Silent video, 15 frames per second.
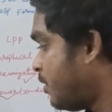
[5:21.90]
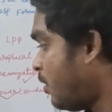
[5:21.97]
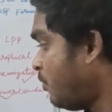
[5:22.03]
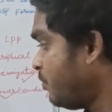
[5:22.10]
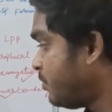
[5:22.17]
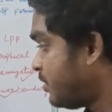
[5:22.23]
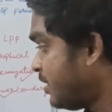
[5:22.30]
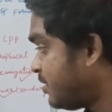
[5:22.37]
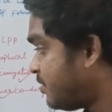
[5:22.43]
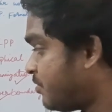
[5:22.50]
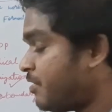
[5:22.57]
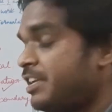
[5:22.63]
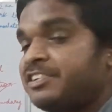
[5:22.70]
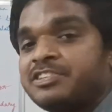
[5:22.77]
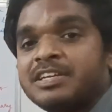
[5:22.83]
Now
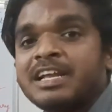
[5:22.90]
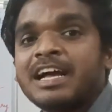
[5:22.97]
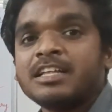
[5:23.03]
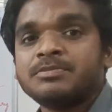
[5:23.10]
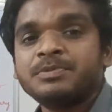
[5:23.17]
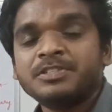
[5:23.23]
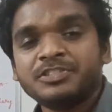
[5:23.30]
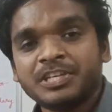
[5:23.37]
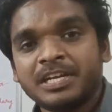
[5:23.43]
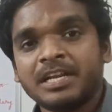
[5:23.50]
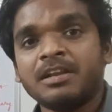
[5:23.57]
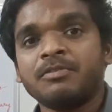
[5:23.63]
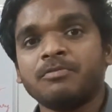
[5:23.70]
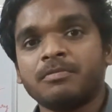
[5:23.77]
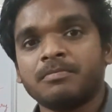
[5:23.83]
this region has been
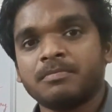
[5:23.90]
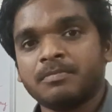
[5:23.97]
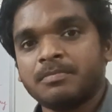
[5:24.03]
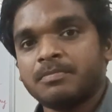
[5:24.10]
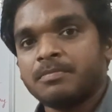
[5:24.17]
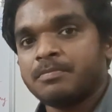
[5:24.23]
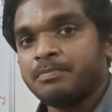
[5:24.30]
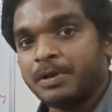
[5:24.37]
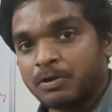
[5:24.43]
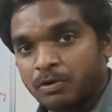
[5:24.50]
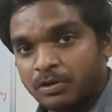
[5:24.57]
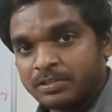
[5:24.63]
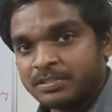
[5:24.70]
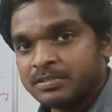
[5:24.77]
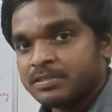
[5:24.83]
shaded
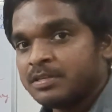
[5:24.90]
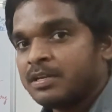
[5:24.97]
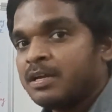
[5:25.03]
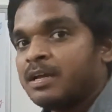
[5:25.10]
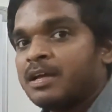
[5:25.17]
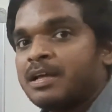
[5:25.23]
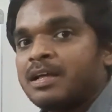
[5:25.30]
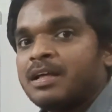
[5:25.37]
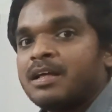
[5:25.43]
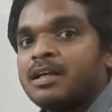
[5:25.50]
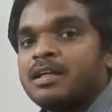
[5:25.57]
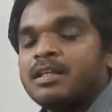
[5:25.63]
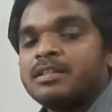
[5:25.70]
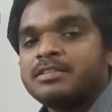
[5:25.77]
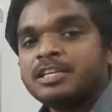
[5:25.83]
because
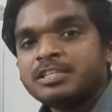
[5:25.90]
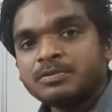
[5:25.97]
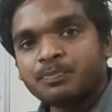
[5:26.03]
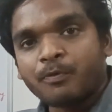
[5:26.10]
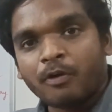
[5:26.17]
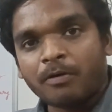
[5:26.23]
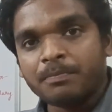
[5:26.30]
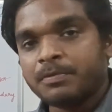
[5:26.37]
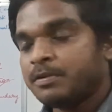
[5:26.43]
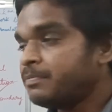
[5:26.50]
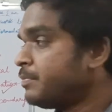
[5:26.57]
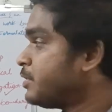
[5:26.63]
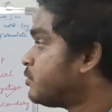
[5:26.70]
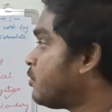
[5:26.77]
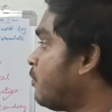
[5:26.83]
this
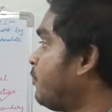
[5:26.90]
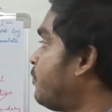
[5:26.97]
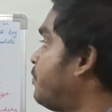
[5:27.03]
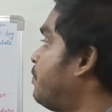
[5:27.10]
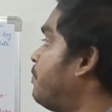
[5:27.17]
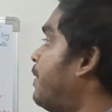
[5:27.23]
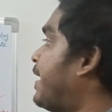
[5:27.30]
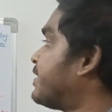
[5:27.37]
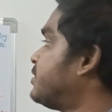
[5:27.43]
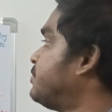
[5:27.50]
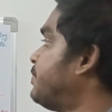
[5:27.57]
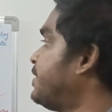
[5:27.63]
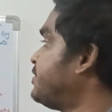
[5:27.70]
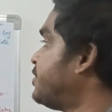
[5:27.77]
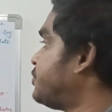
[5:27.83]
problem is of
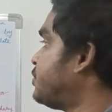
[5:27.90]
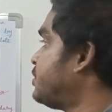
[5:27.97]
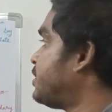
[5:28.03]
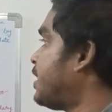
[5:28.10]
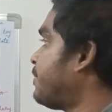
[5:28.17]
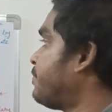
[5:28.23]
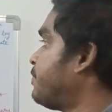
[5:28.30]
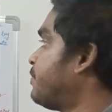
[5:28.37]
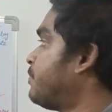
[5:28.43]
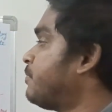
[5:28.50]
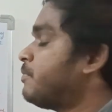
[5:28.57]
maximization type.